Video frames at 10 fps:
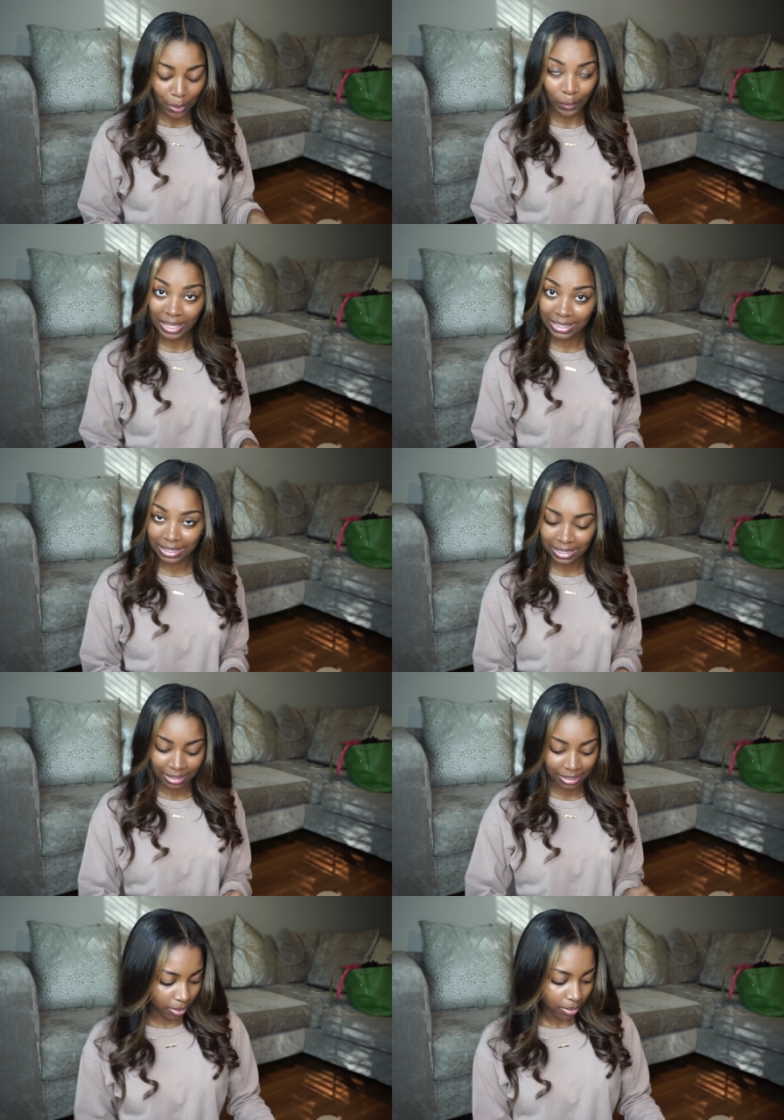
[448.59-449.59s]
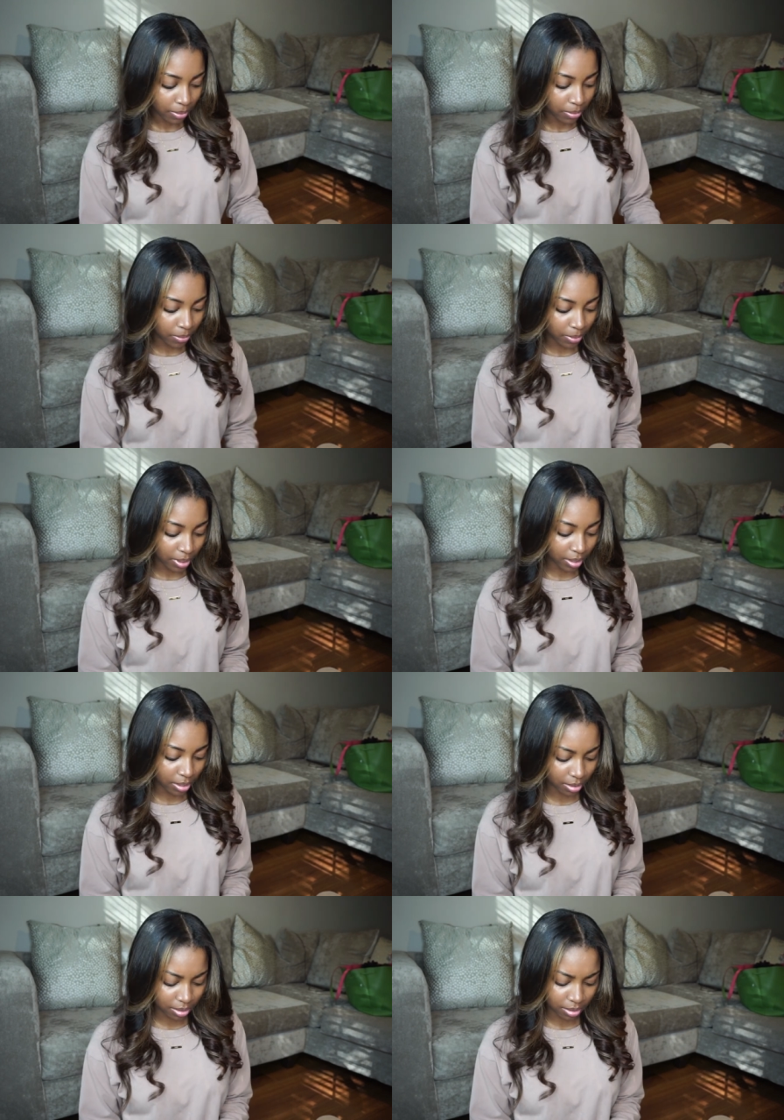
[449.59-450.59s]
What? Ew.
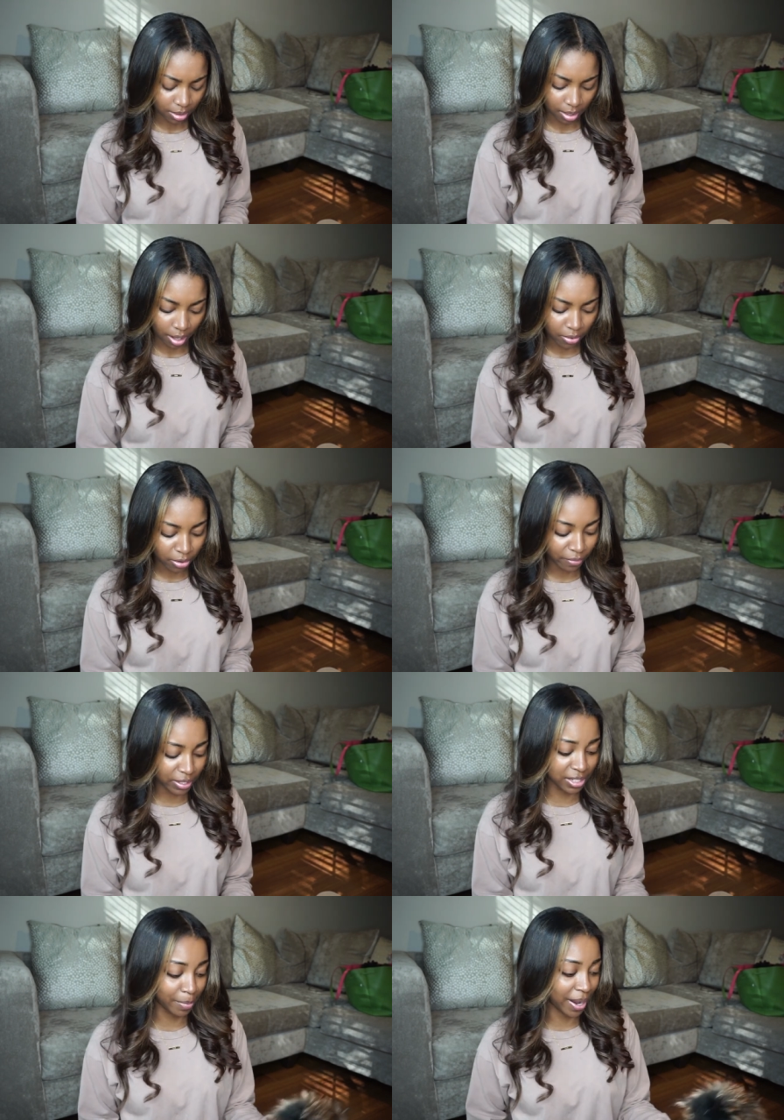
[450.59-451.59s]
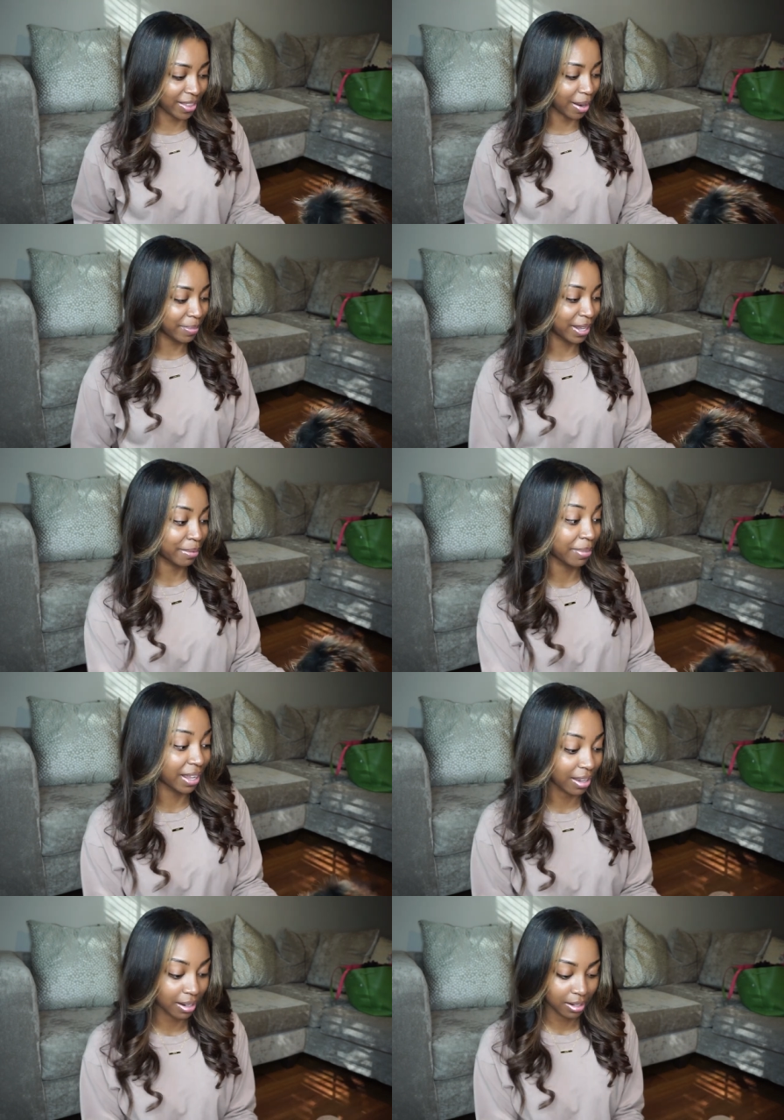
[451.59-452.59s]
I don't know if this is the pair that I picked, but
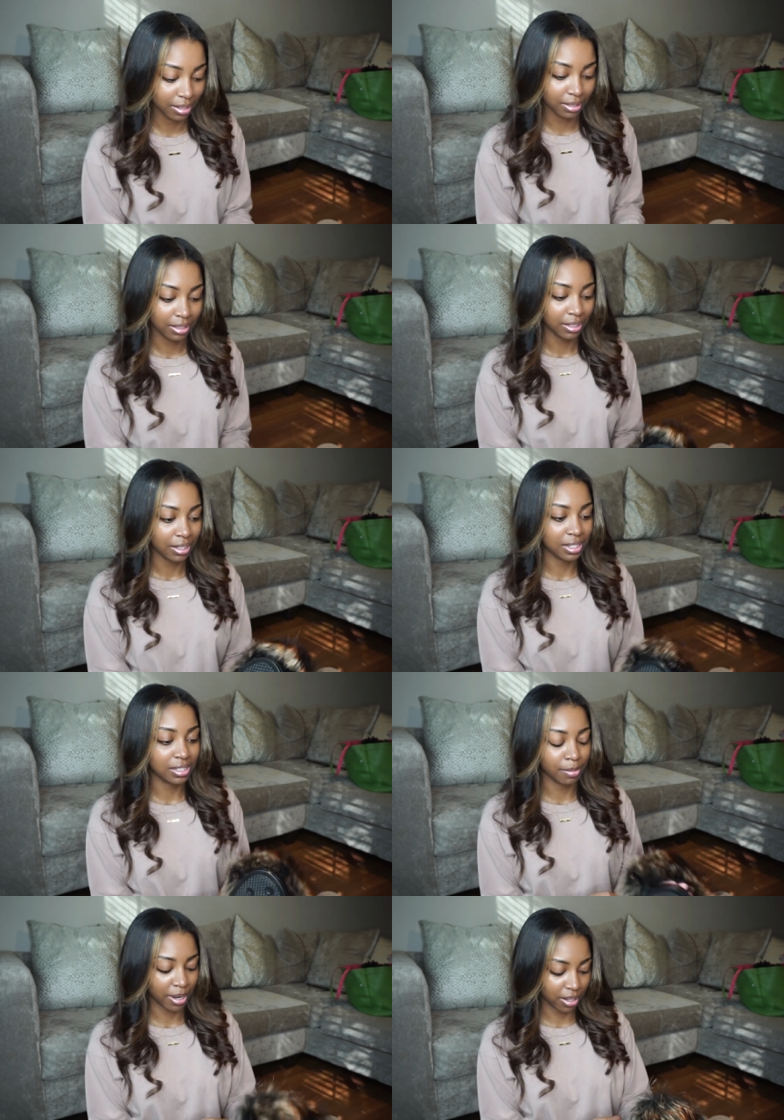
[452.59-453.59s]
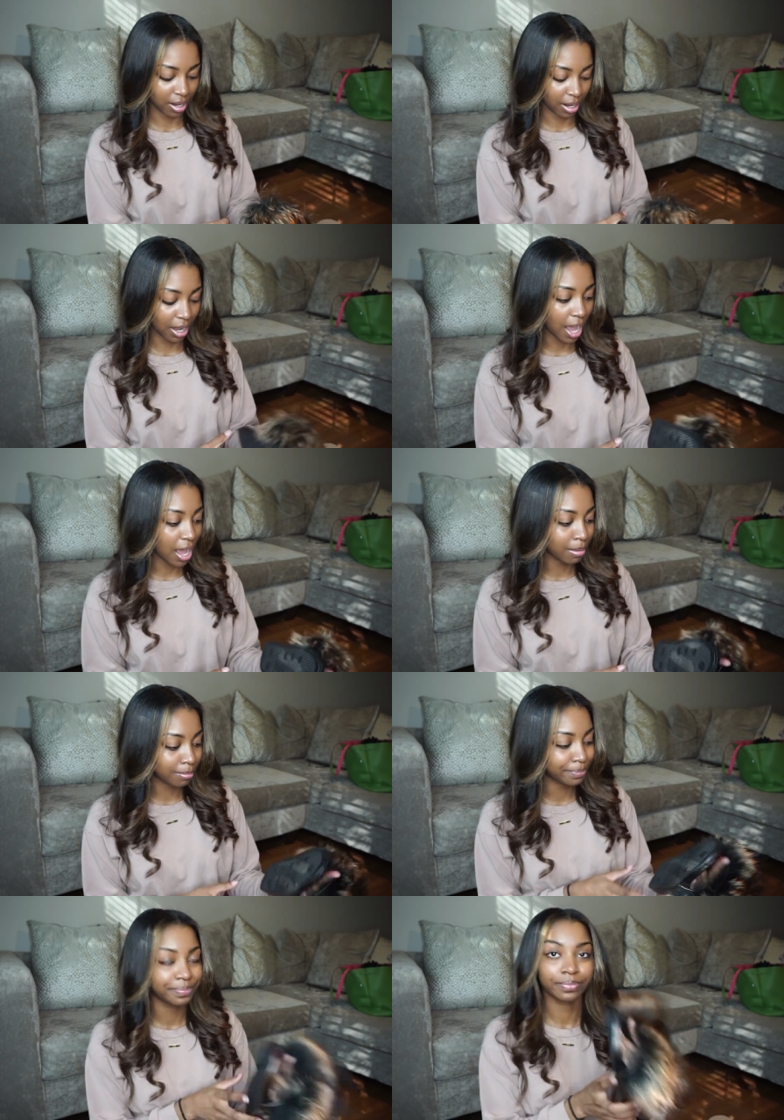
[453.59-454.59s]
this is the pair that I
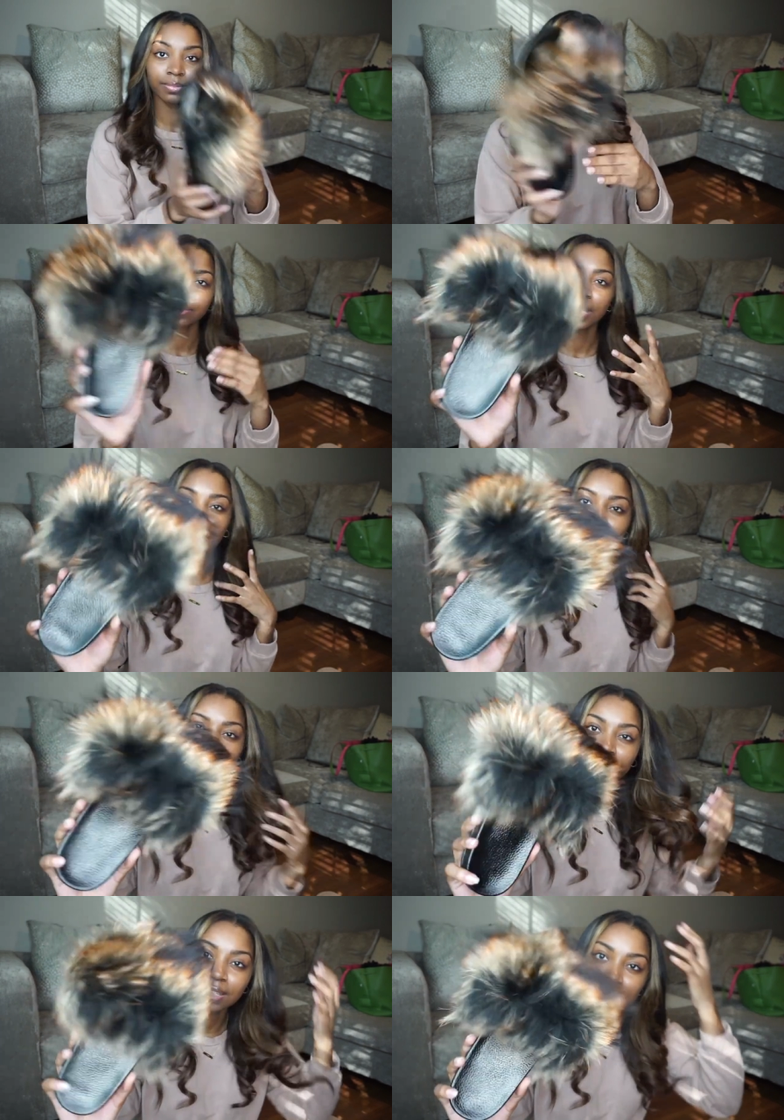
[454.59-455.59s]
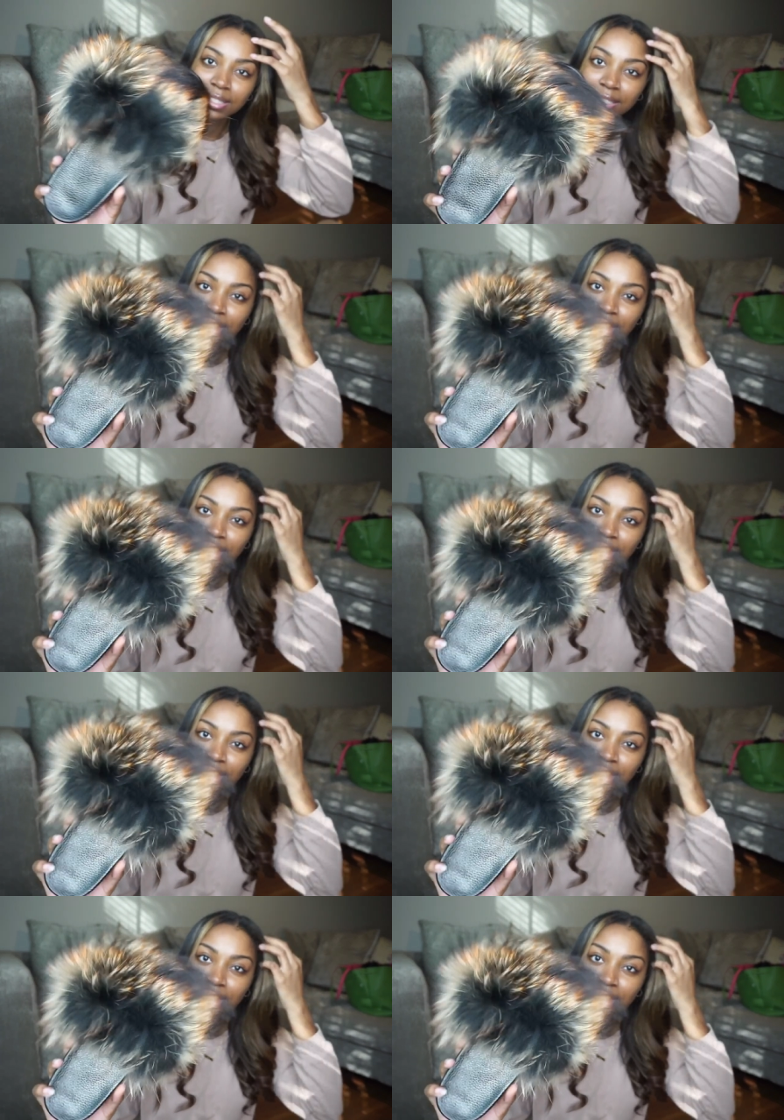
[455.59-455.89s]
got. They look like this.